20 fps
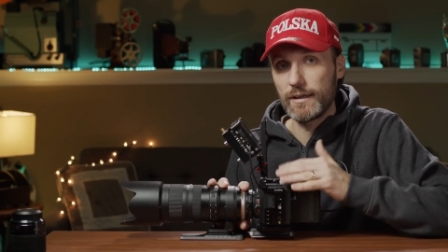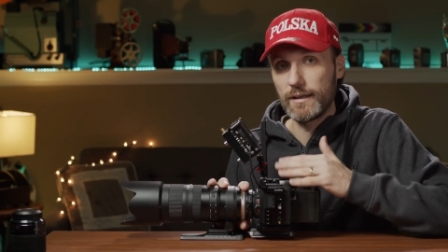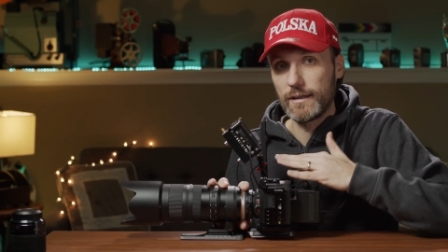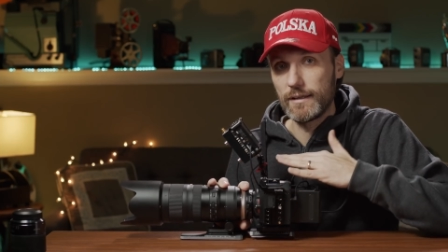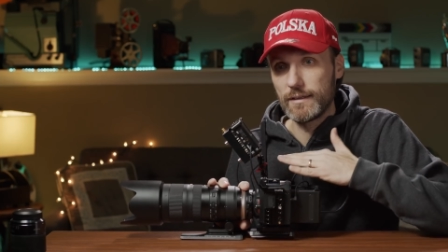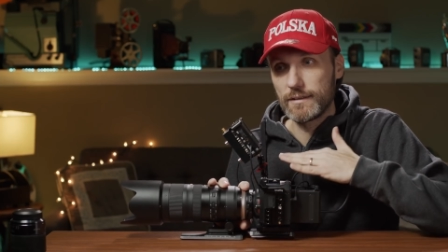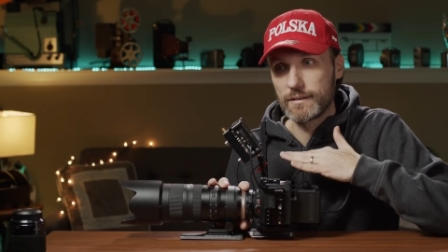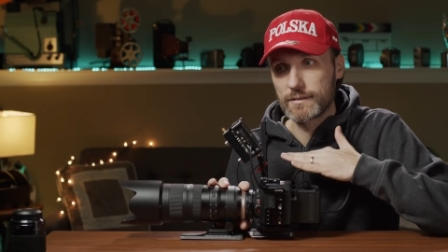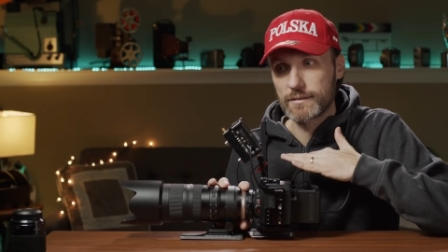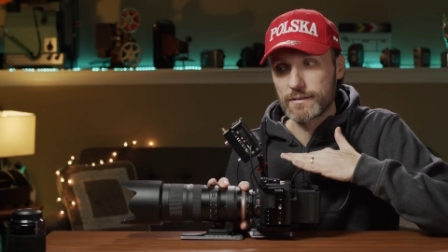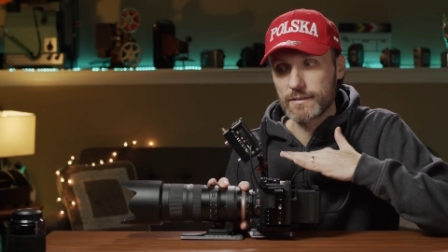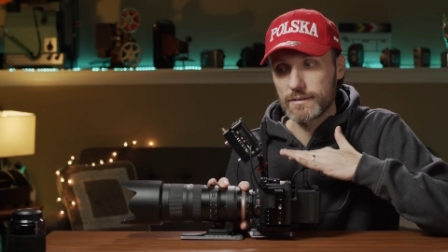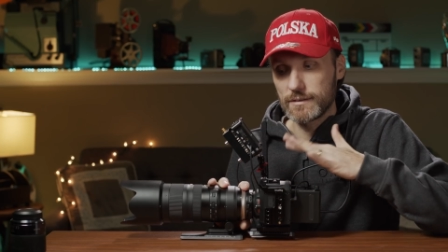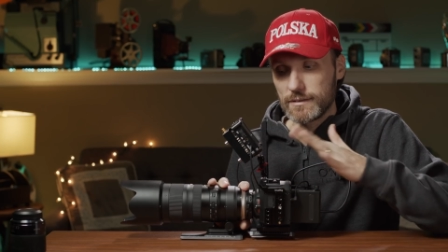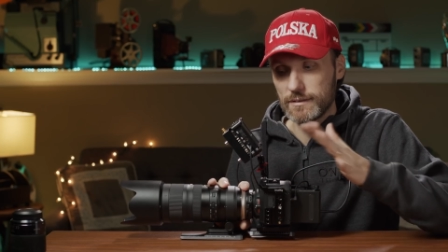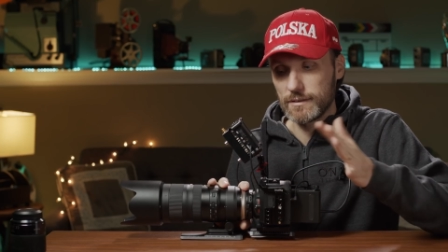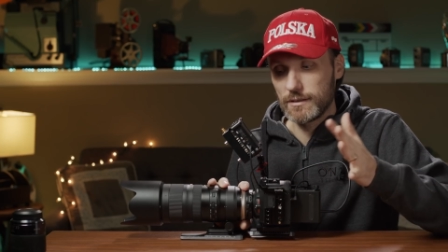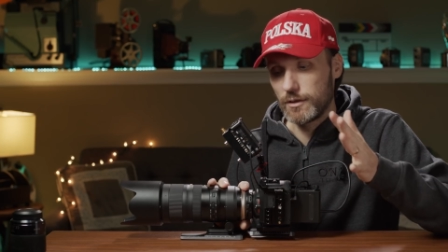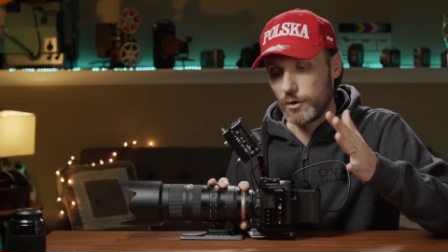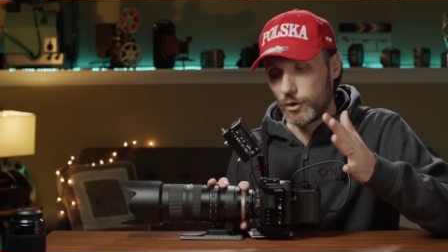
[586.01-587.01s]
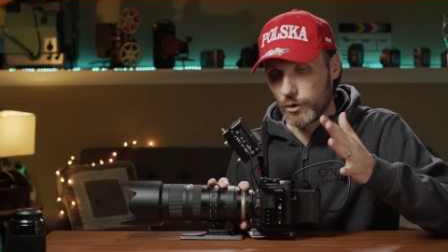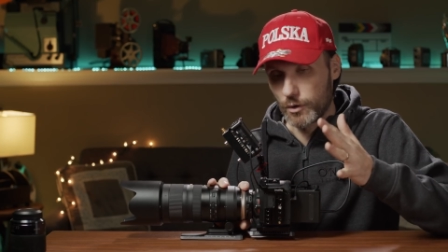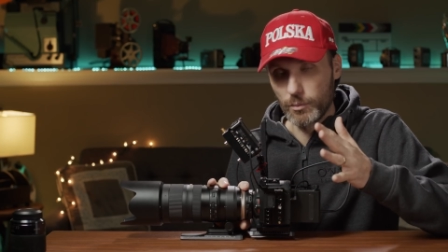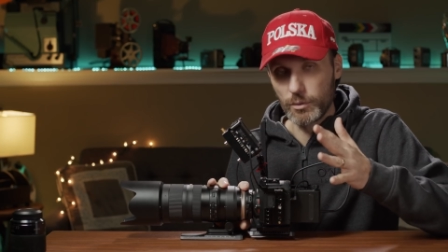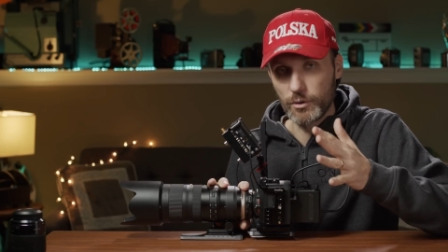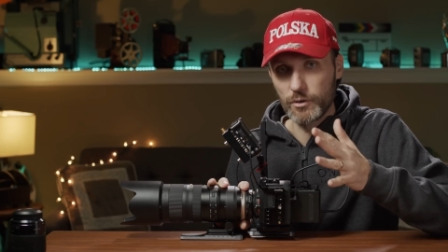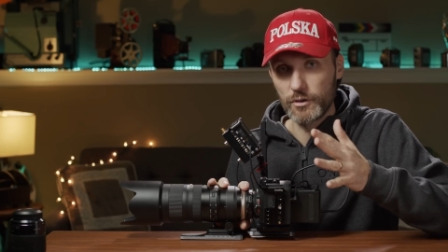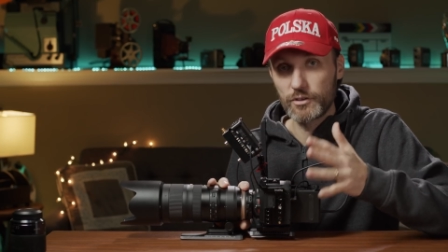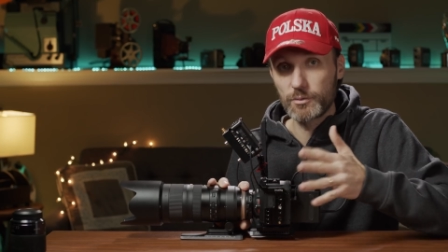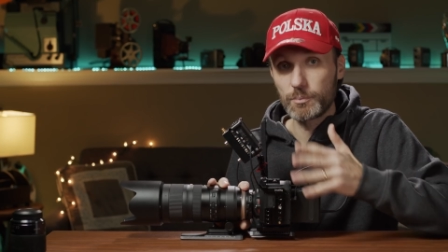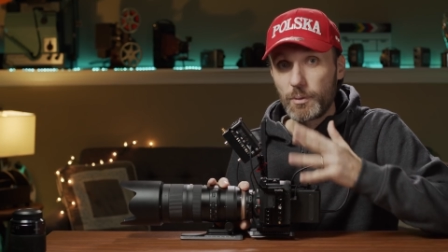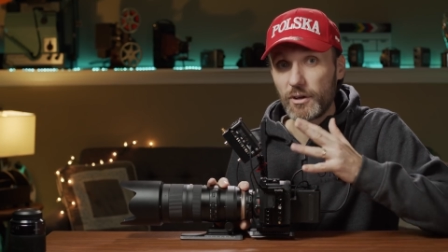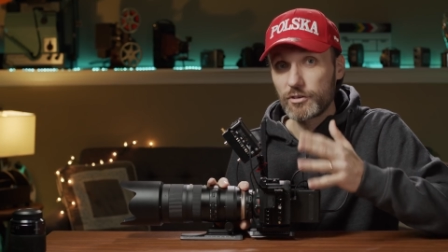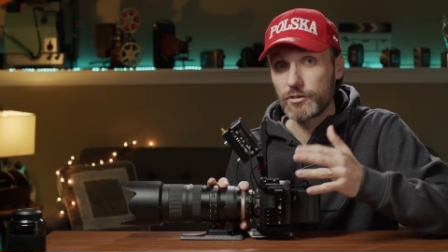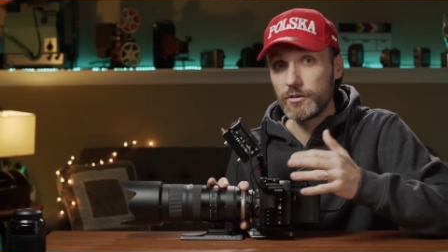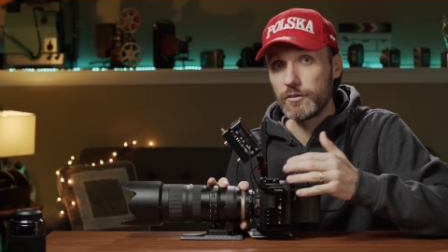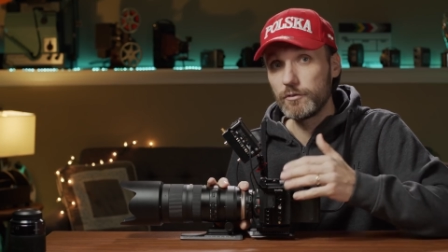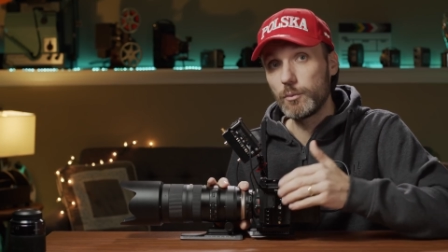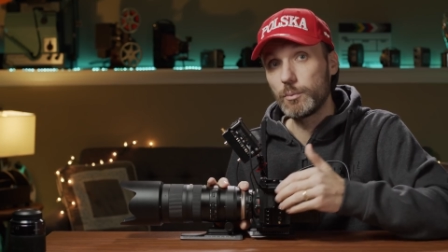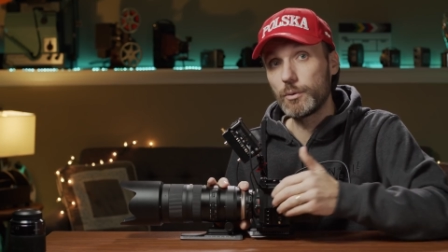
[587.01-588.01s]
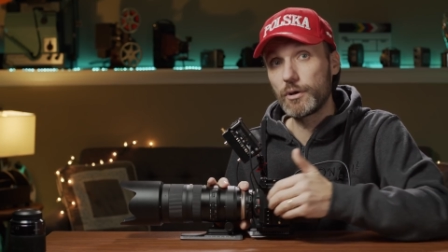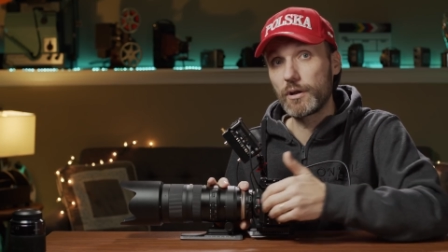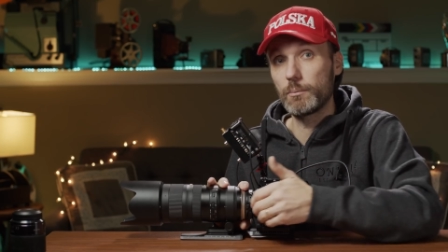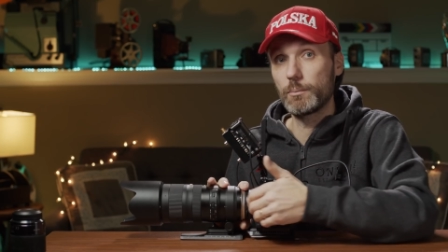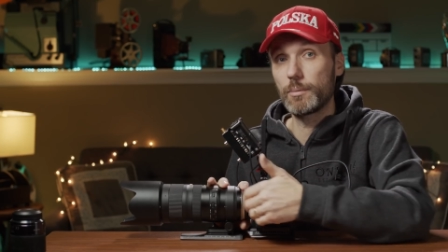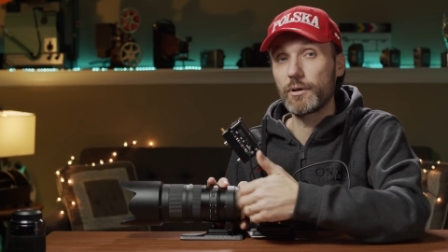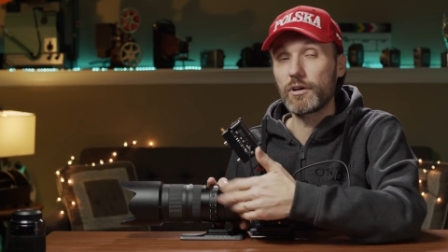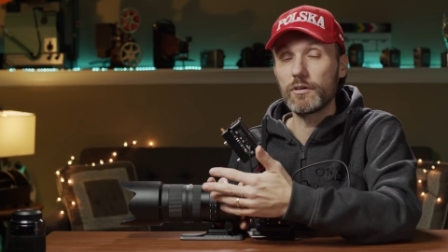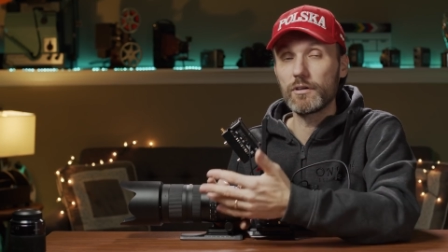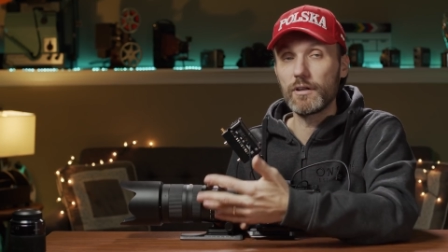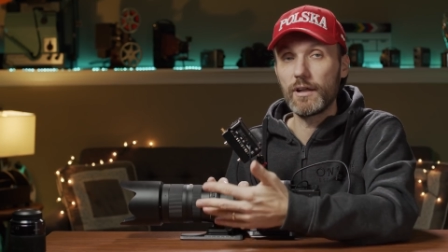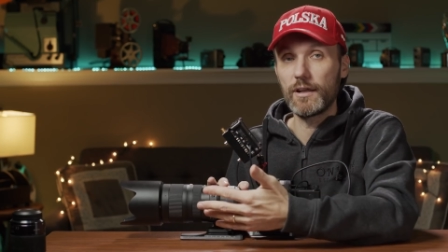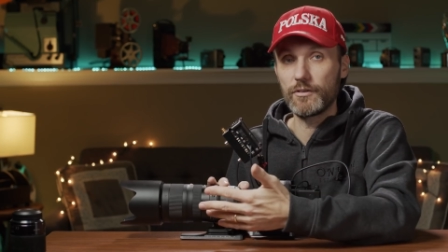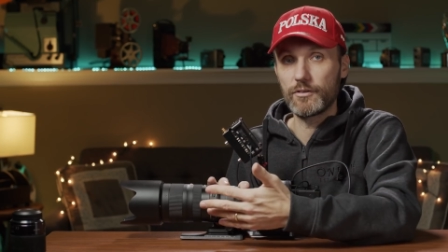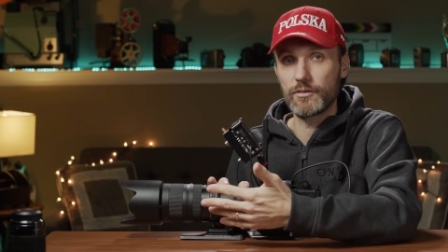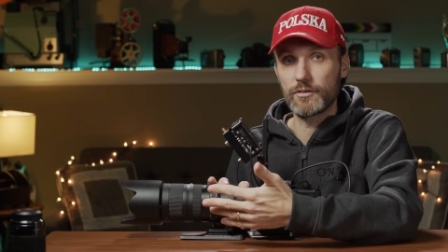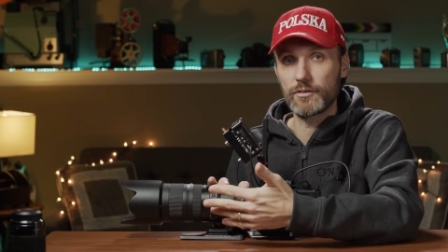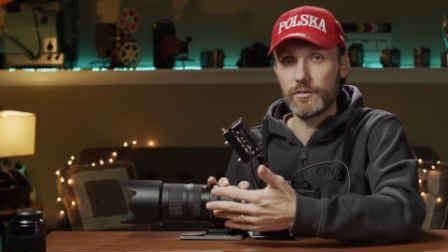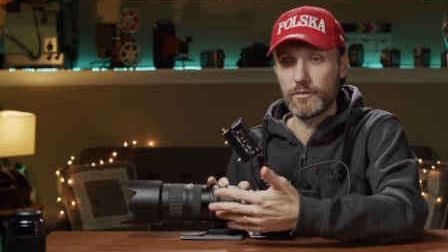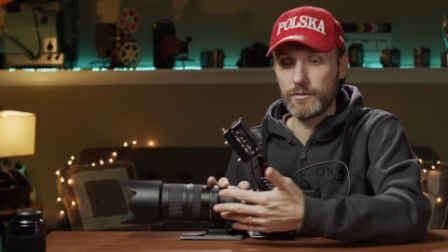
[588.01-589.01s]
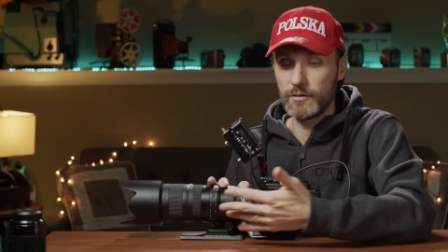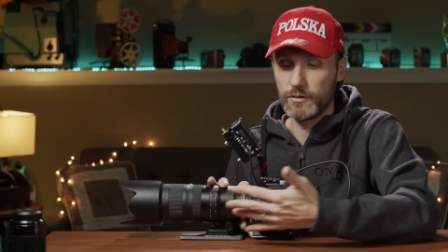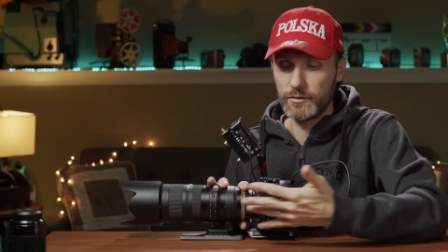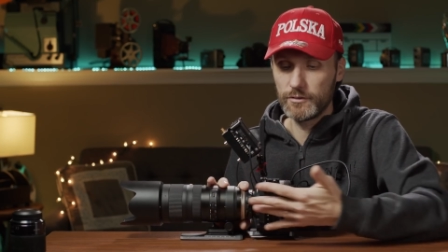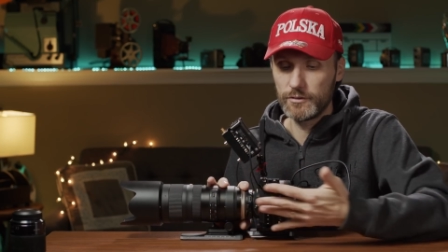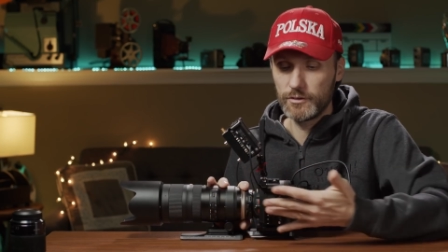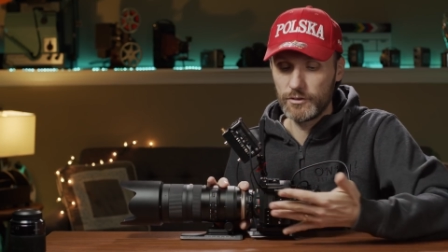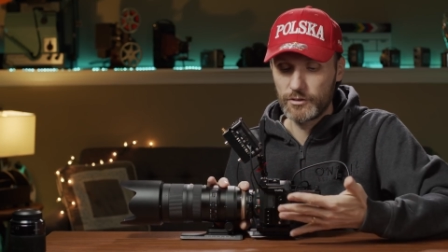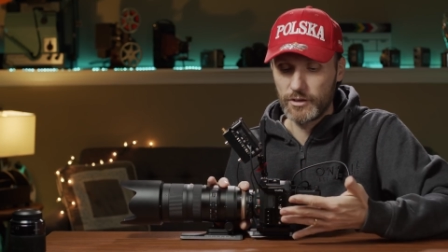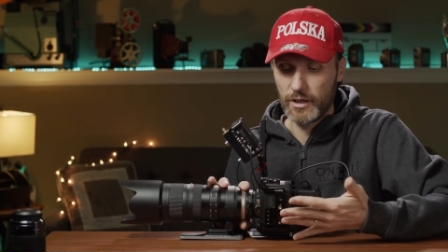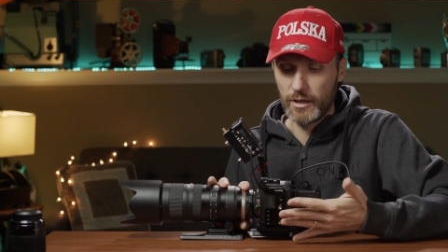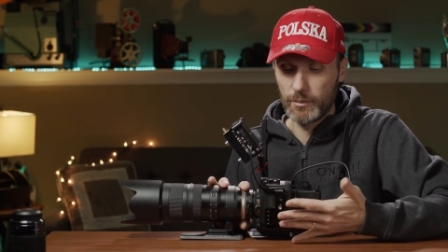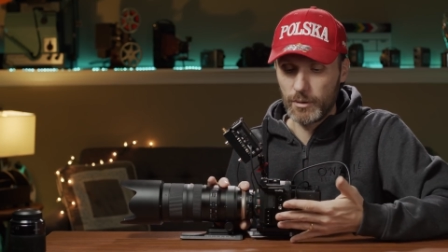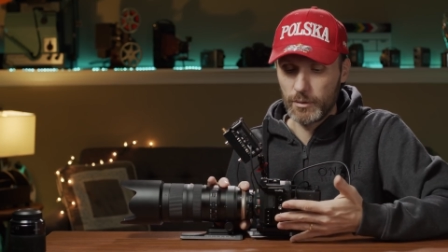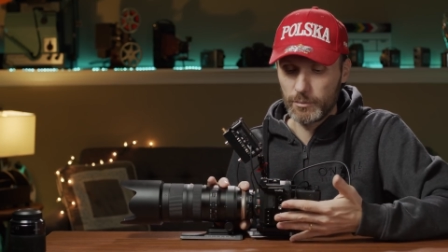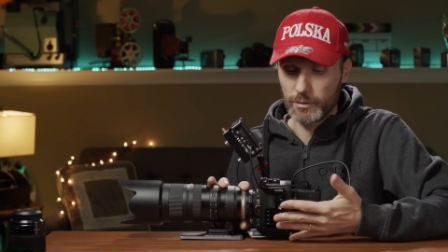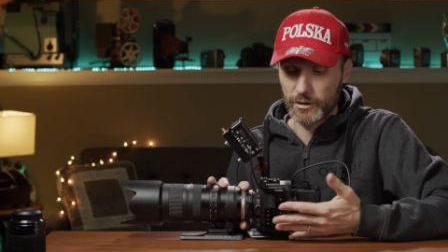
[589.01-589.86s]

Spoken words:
it is horrible, especially if you put a bigger lens on this camera,